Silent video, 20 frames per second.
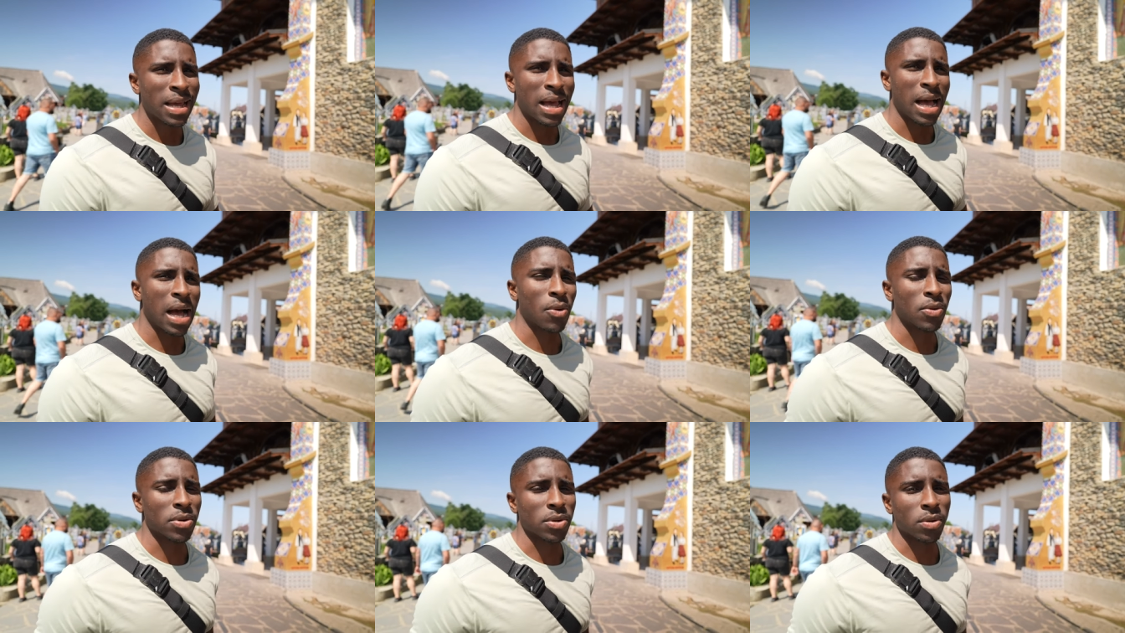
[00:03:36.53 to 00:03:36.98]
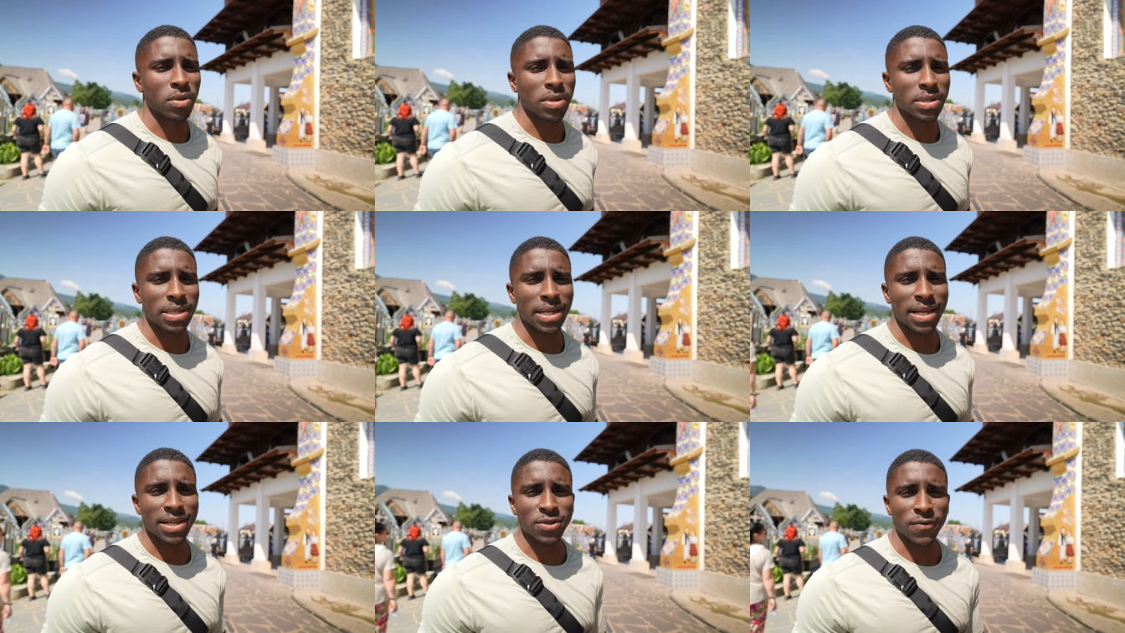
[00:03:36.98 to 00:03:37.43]
how it
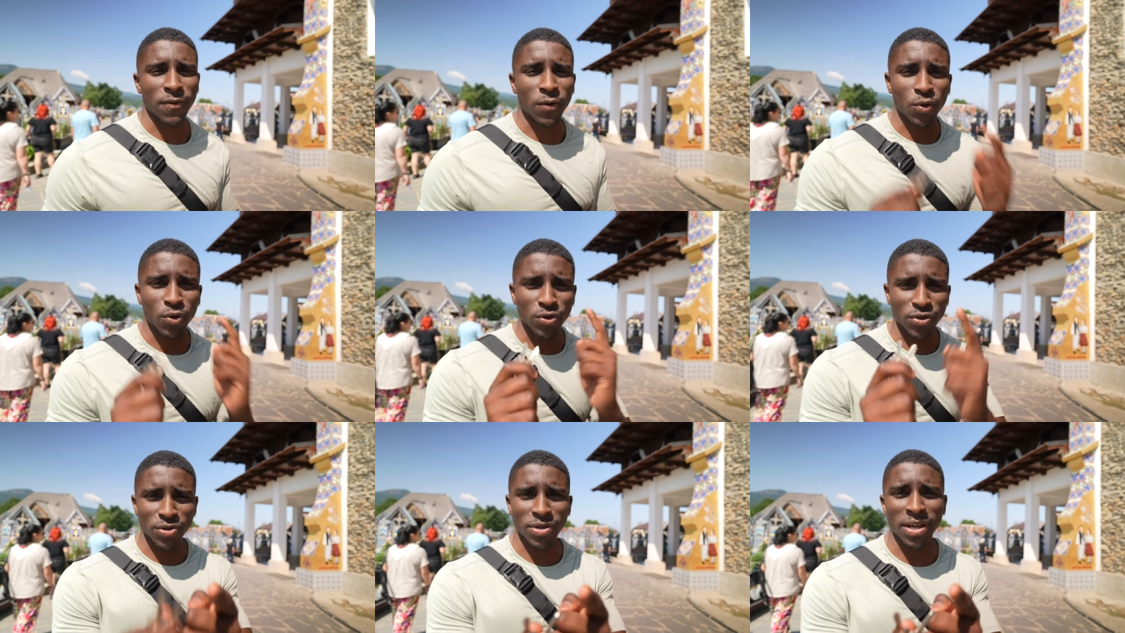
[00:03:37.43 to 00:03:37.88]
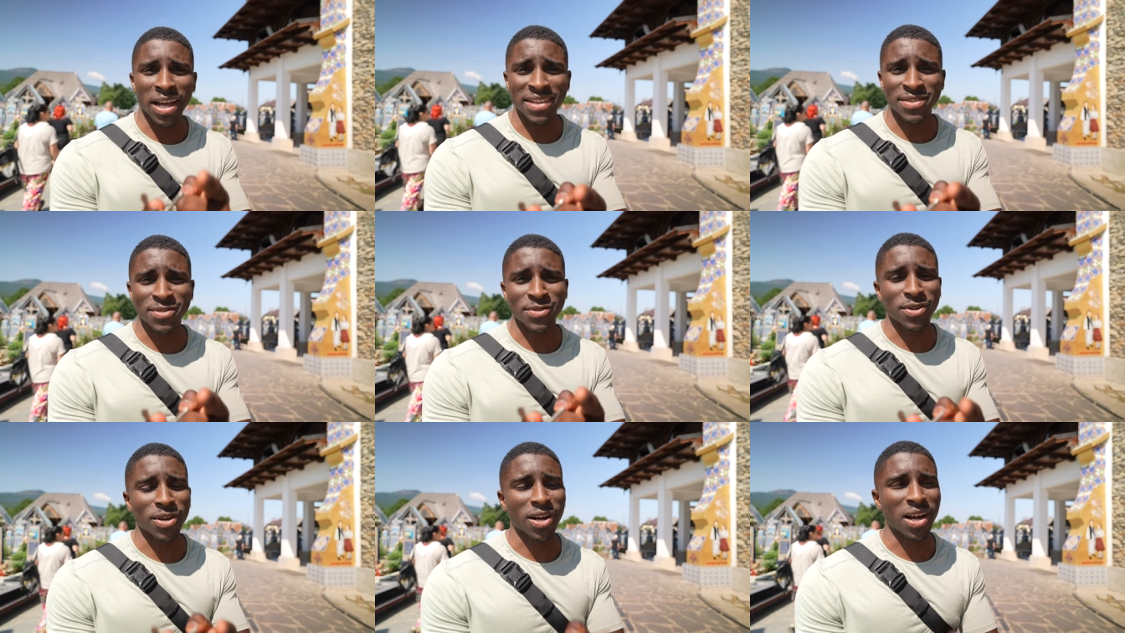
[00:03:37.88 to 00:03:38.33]
looks like. Of course, you guys
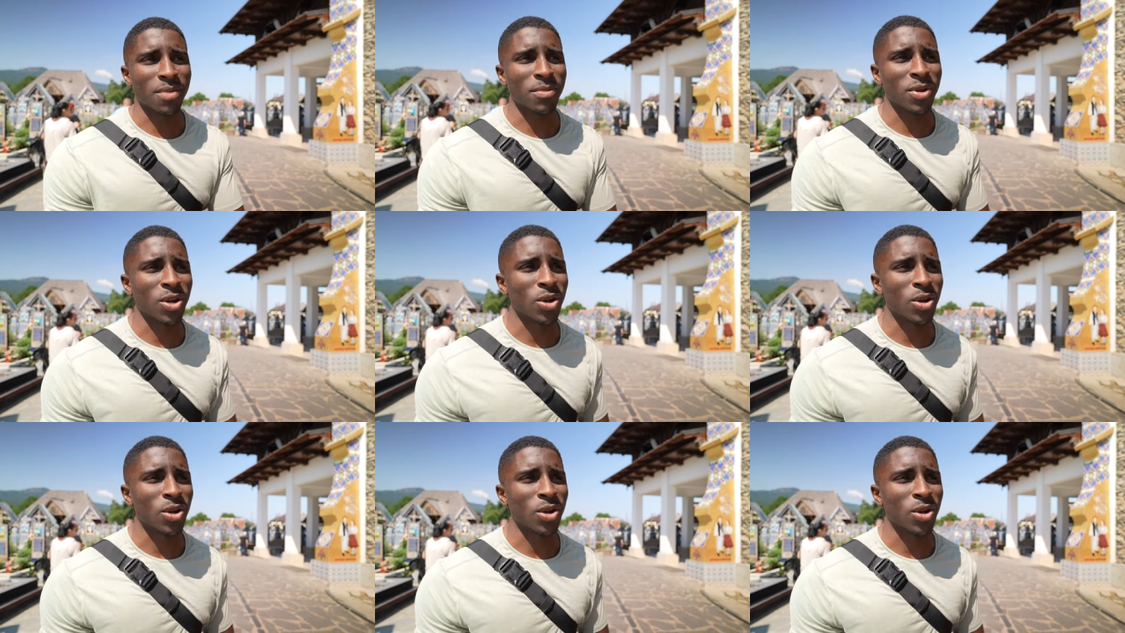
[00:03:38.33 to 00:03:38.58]
are going to come